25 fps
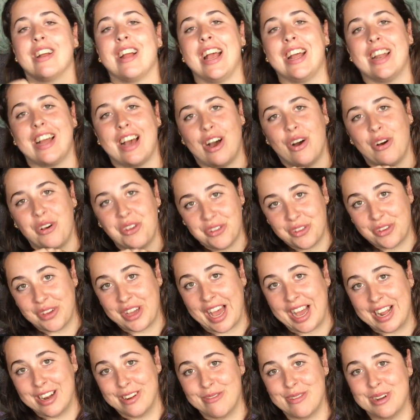and I also
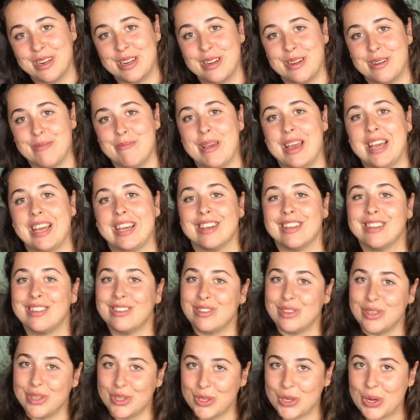kind of wanted to make it
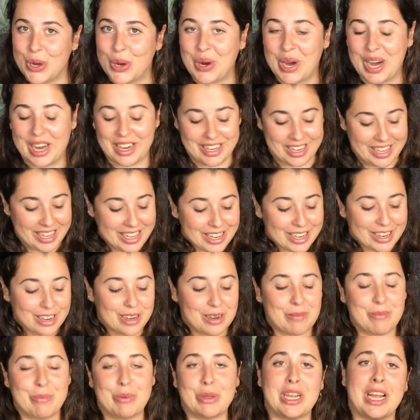to show on
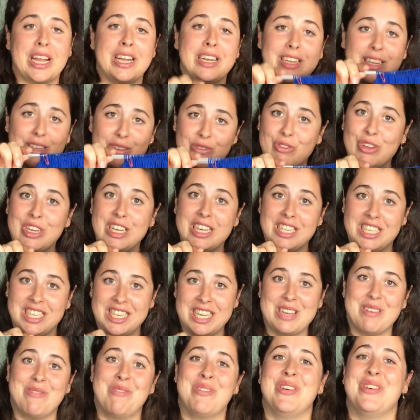here, but I didn't finish
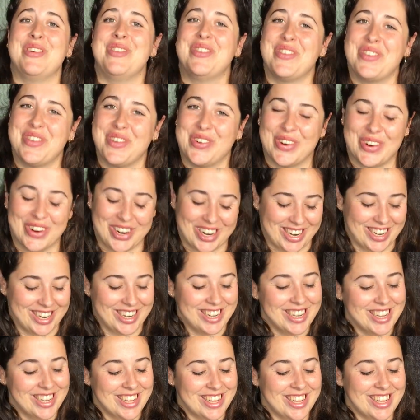it for
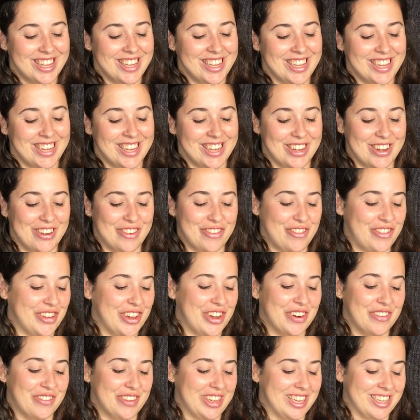
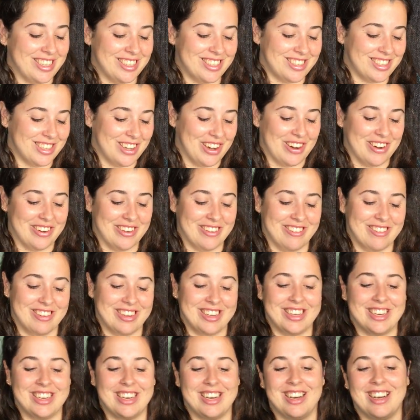filming, so
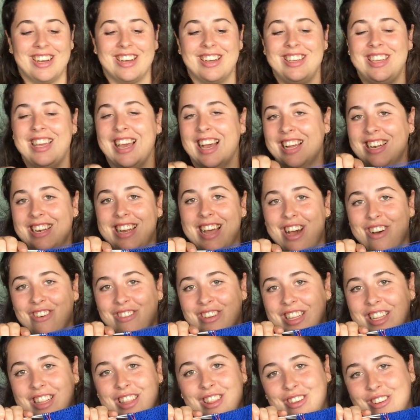yeah, now
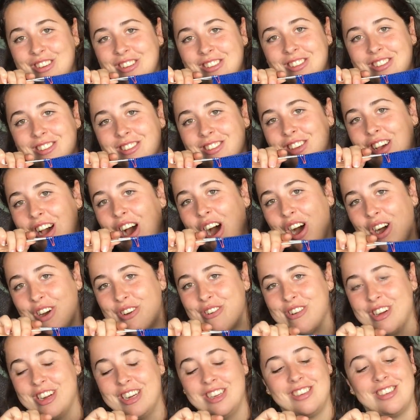it looks
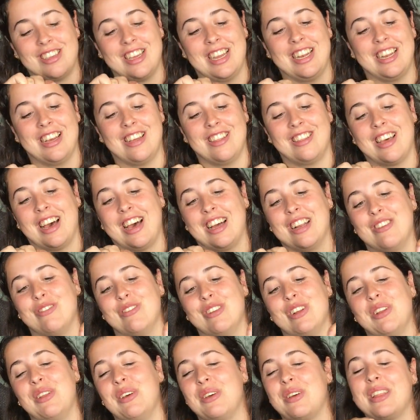awkward, and I thought it
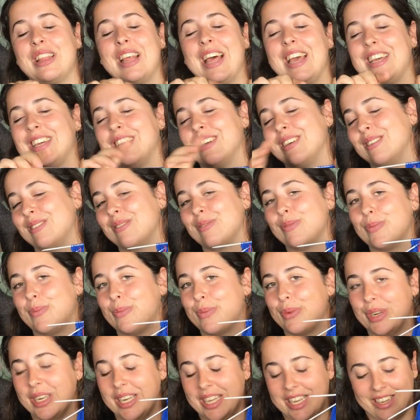would look like
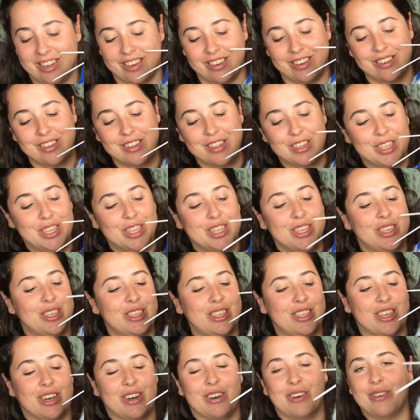prettier.
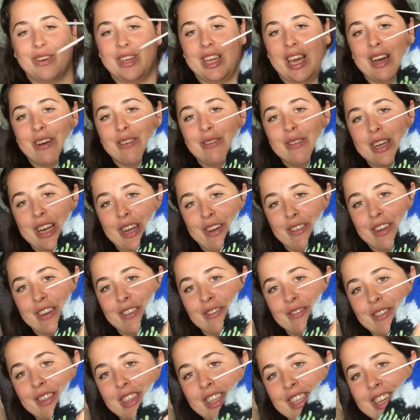So yeah, whatever.